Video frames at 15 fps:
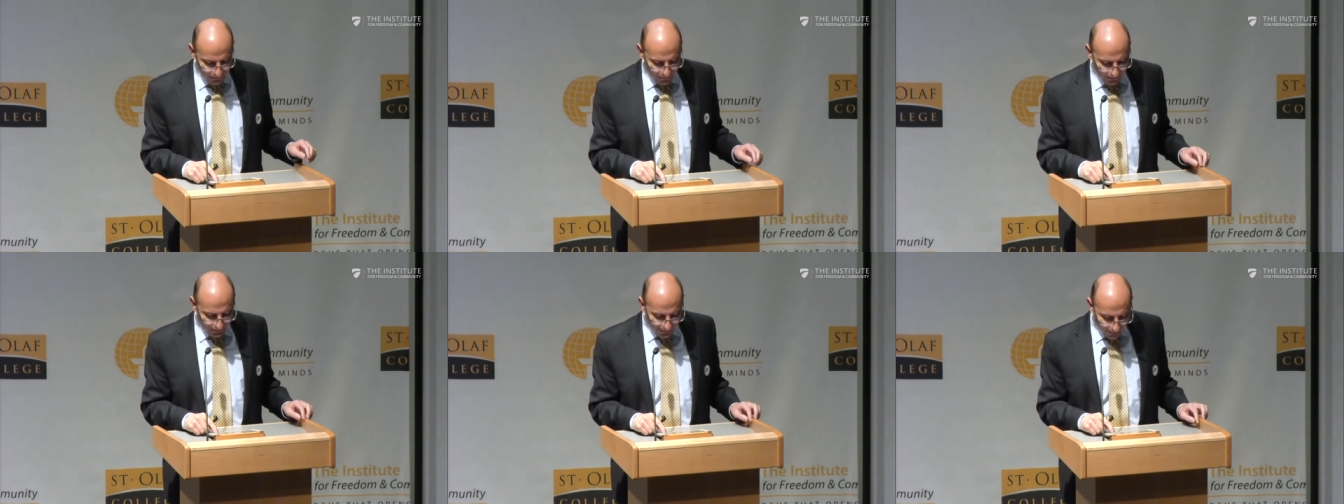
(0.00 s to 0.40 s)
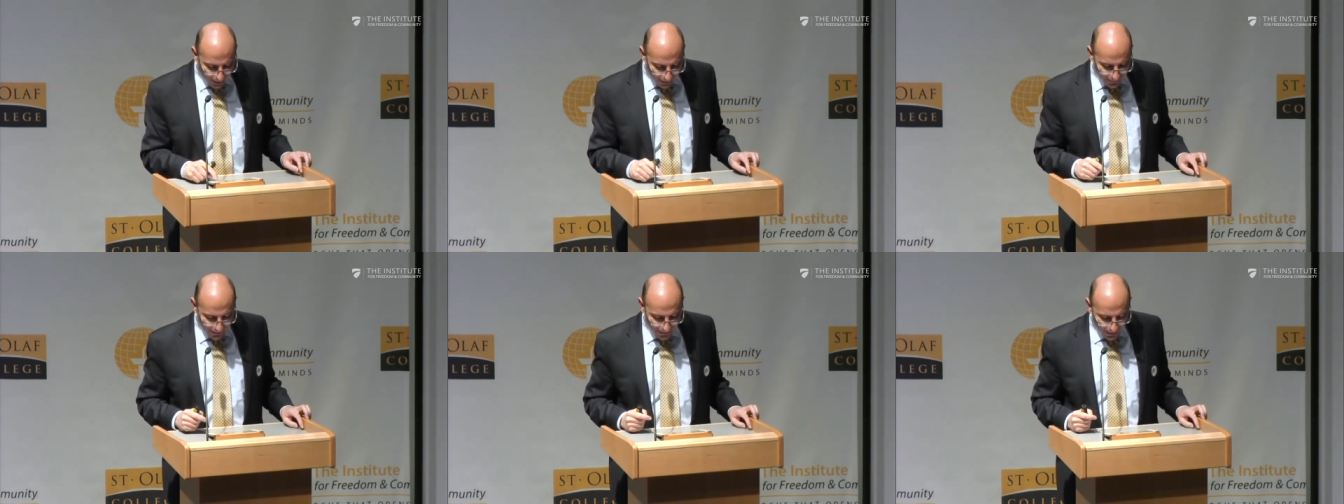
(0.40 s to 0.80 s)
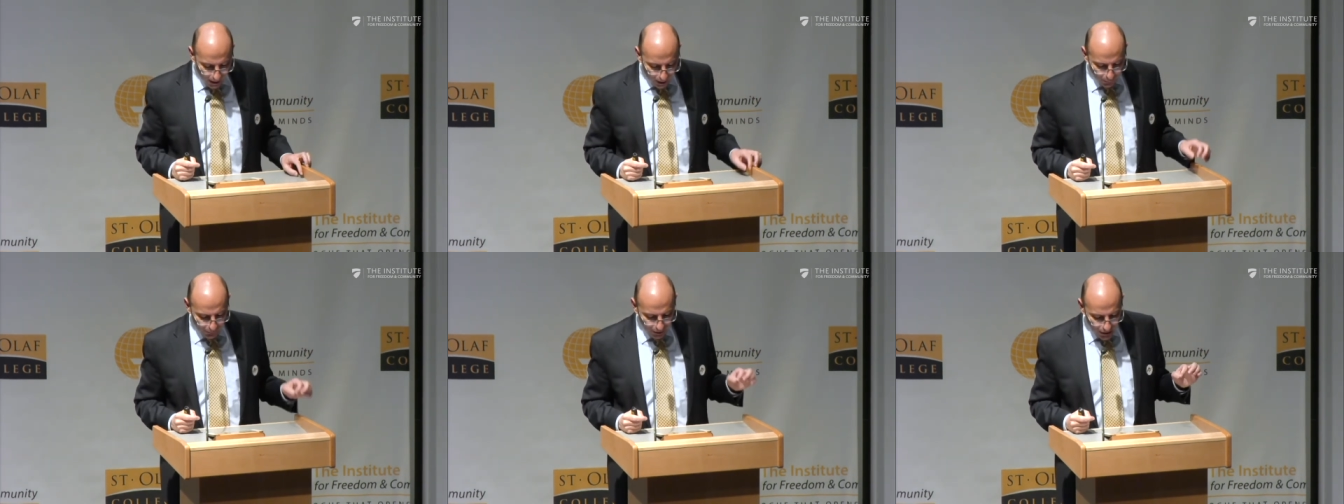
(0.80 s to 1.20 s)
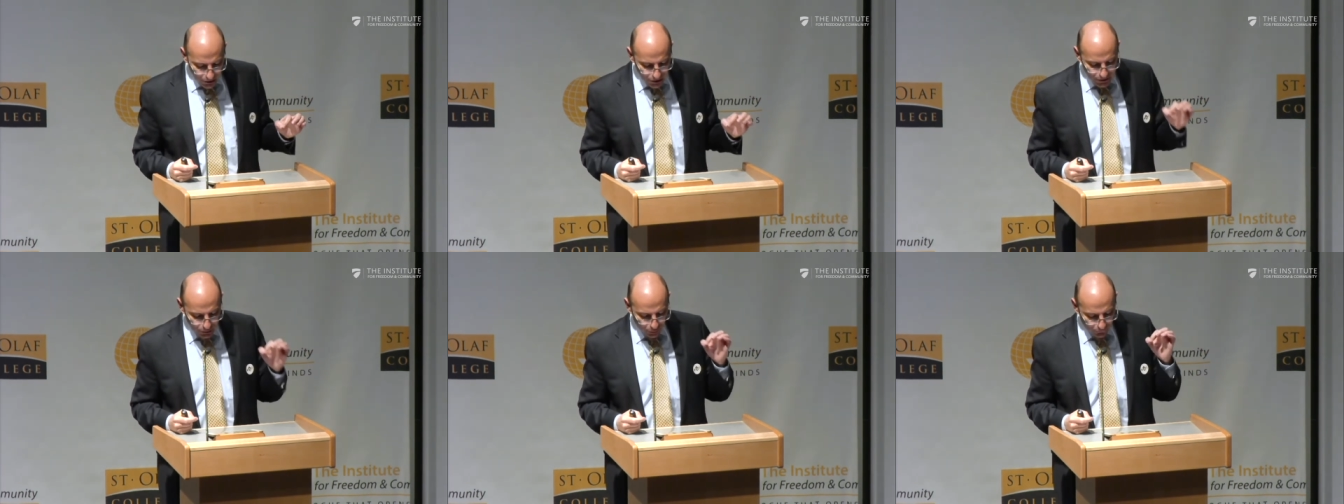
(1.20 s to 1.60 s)
but rather how
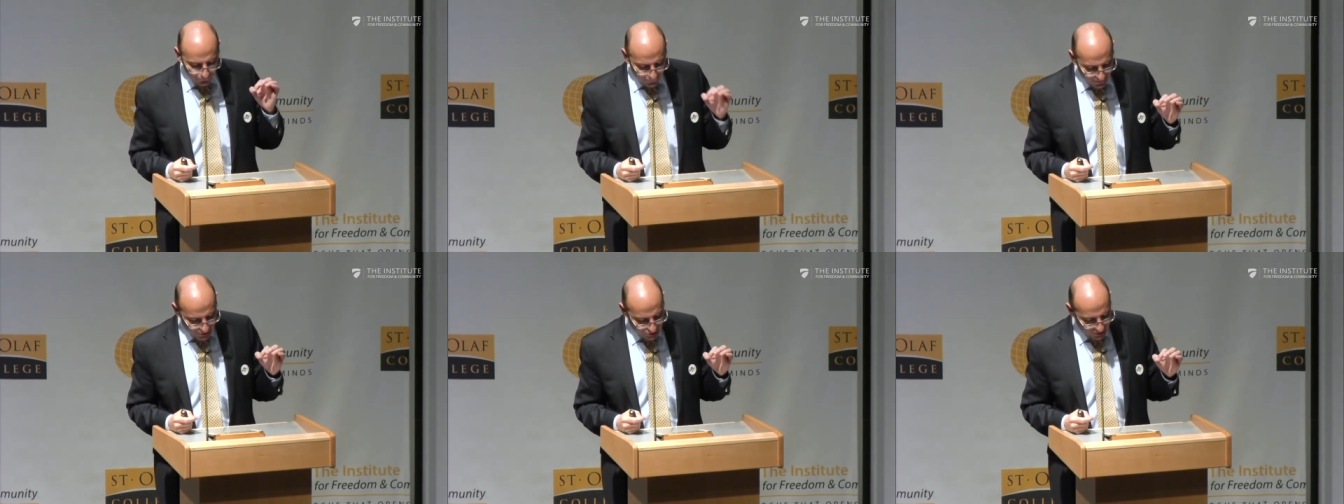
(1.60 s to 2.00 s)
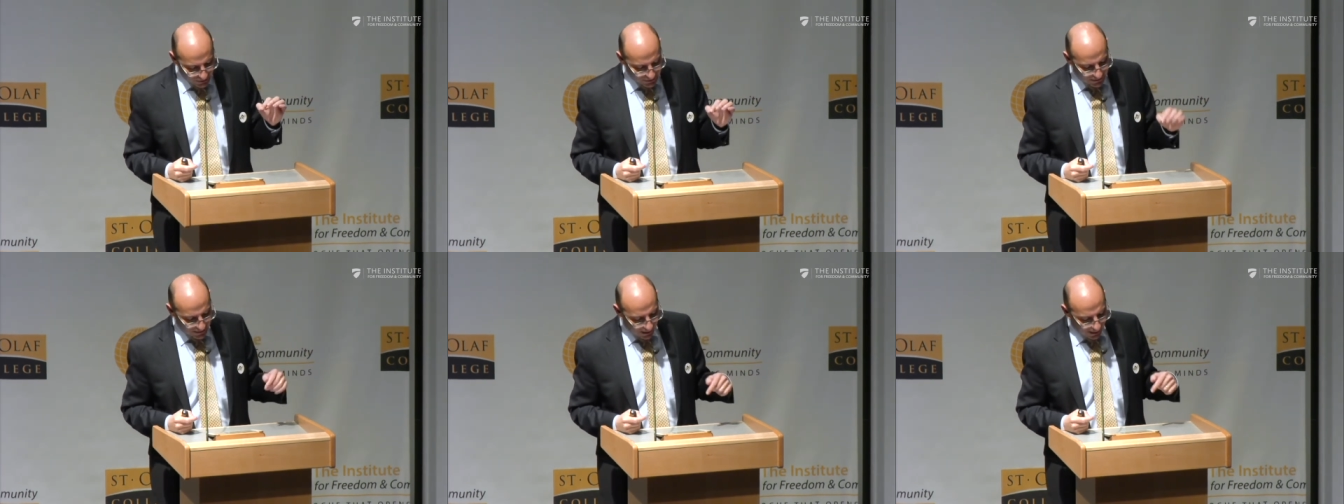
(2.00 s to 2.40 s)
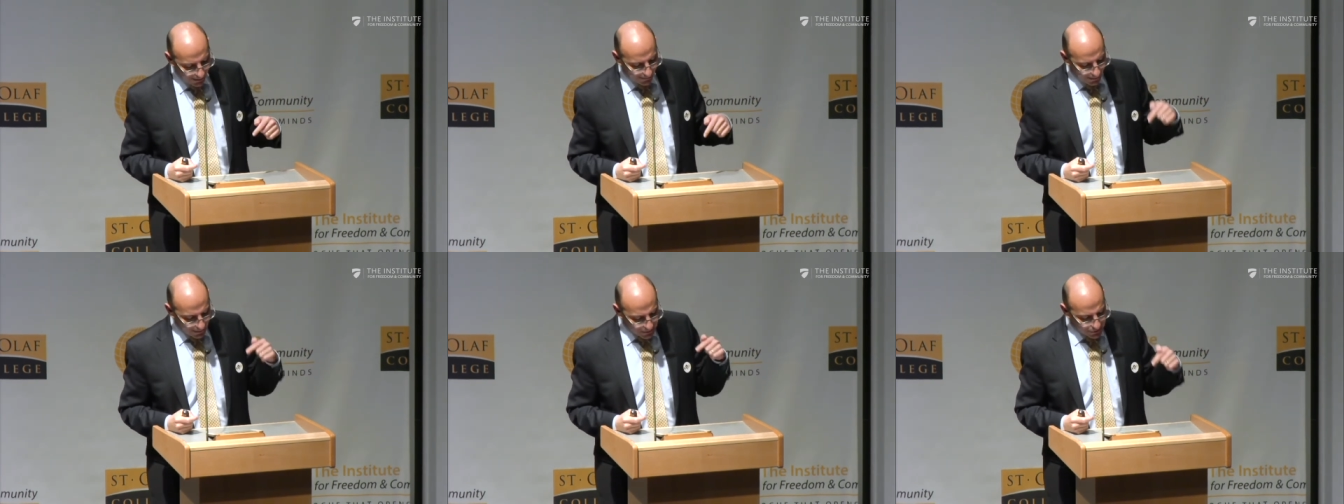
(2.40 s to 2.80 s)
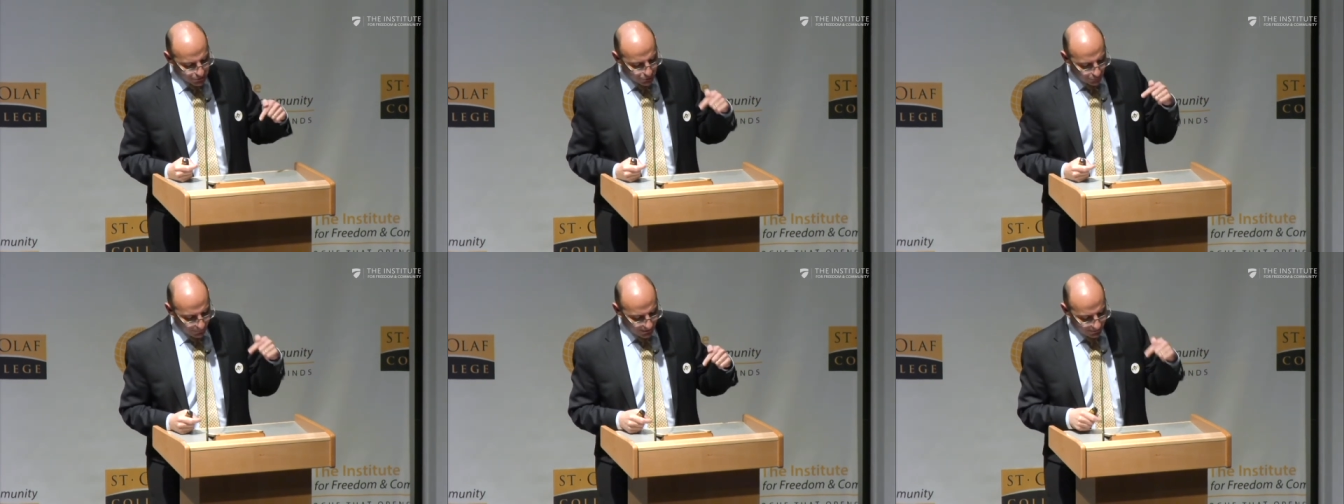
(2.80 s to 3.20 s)
religious convictions are
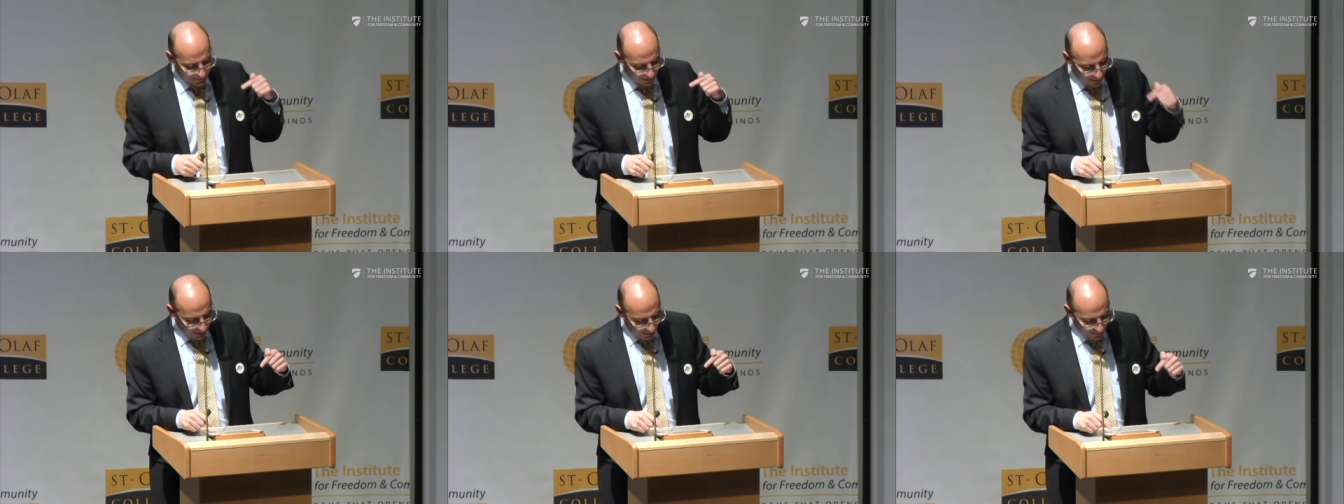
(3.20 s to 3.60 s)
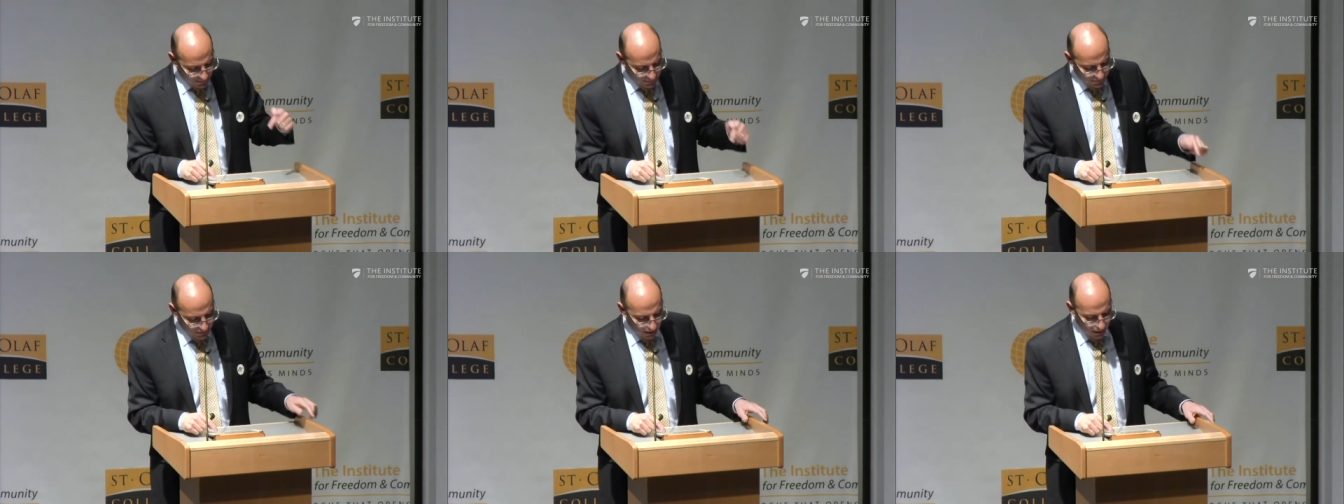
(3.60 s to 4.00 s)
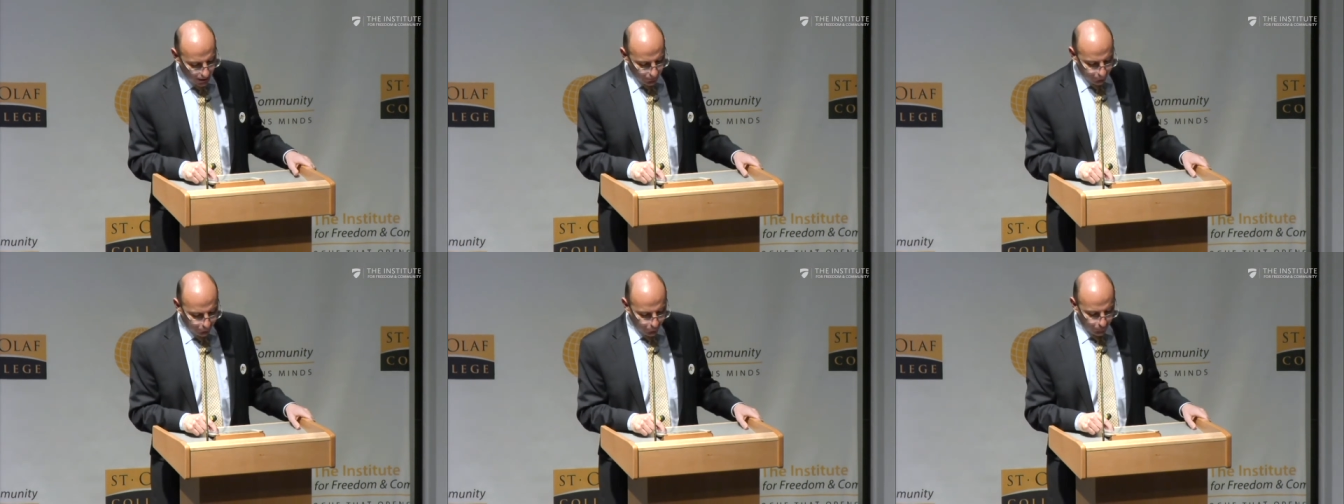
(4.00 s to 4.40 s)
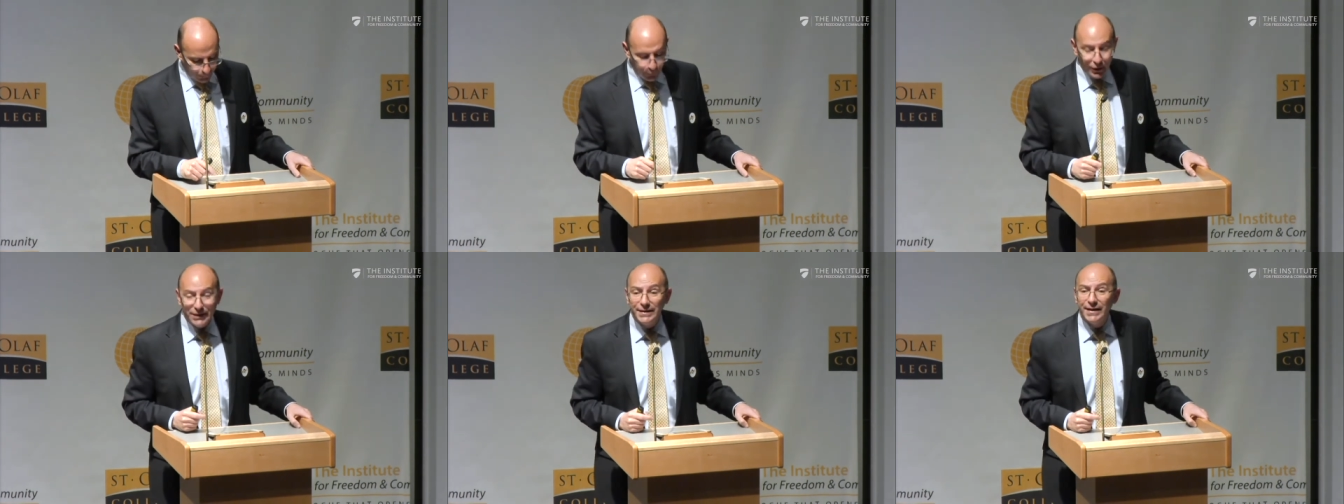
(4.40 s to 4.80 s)
instrumentalized for
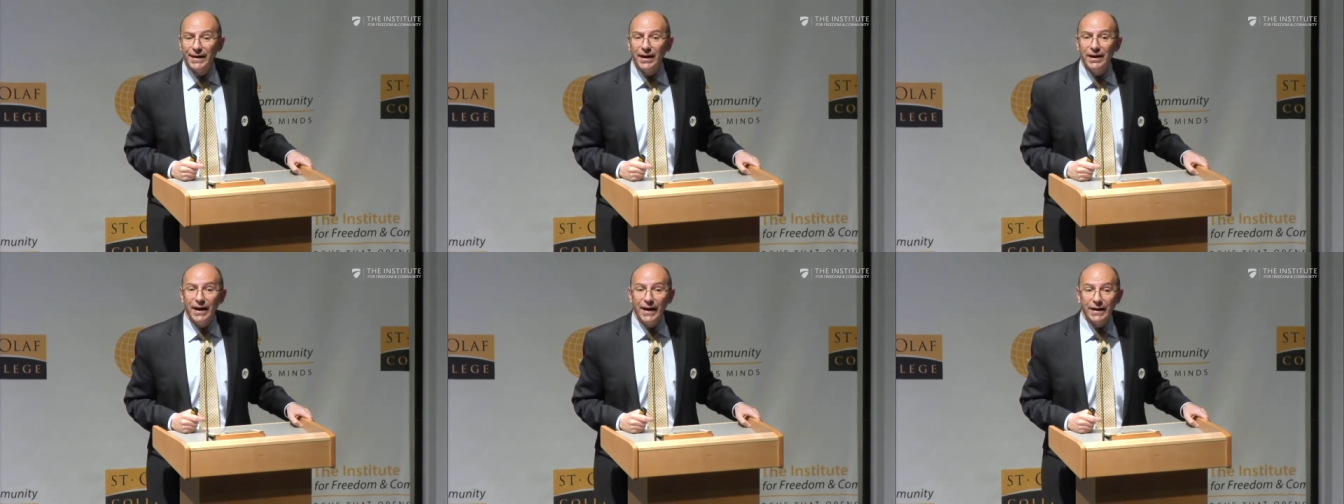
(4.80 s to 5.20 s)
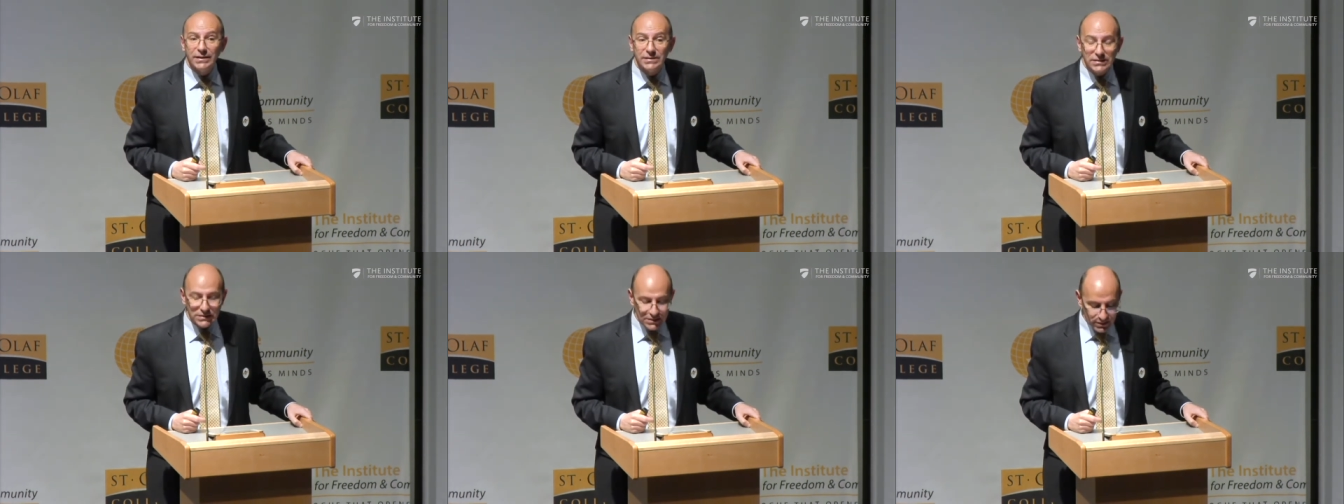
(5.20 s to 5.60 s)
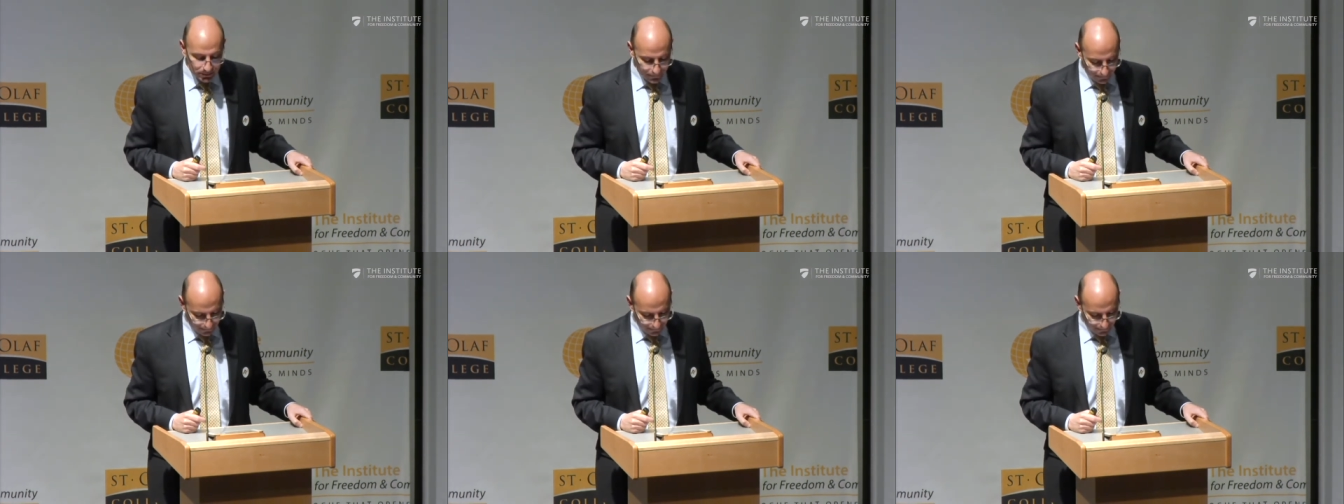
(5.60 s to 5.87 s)
political ends